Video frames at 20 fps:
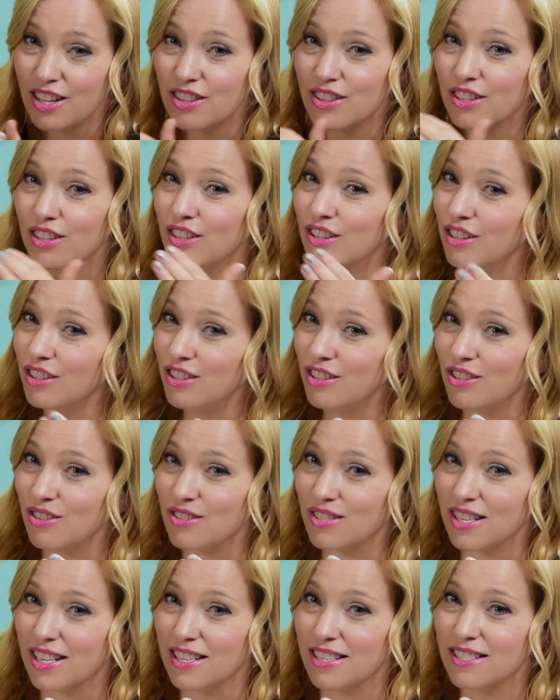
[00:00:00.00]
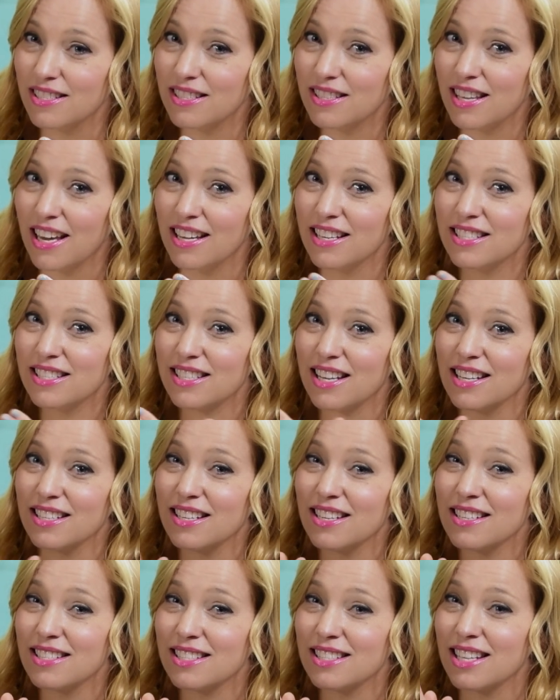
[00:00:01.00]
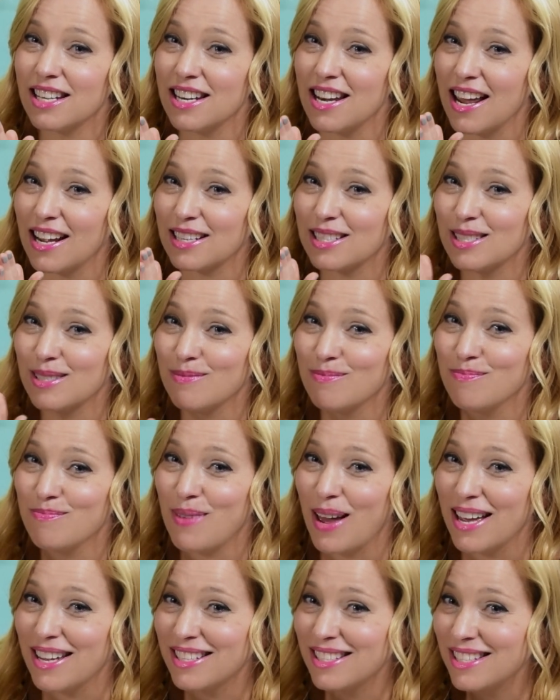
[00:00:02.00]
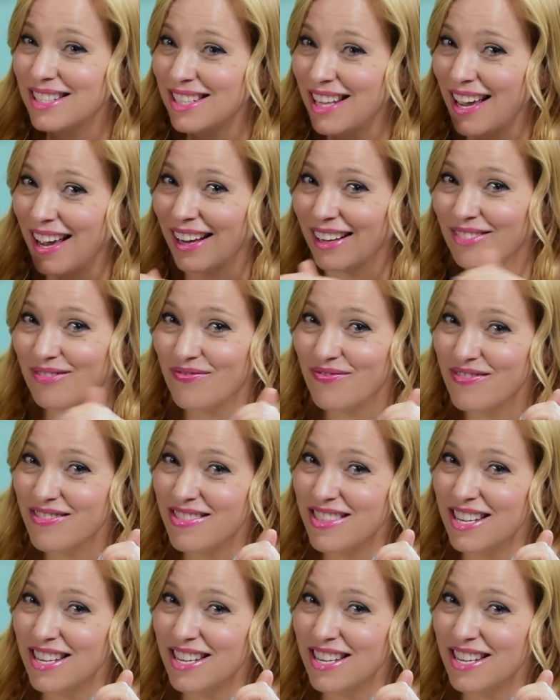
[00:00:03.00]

The good news is they sent us the next best thing,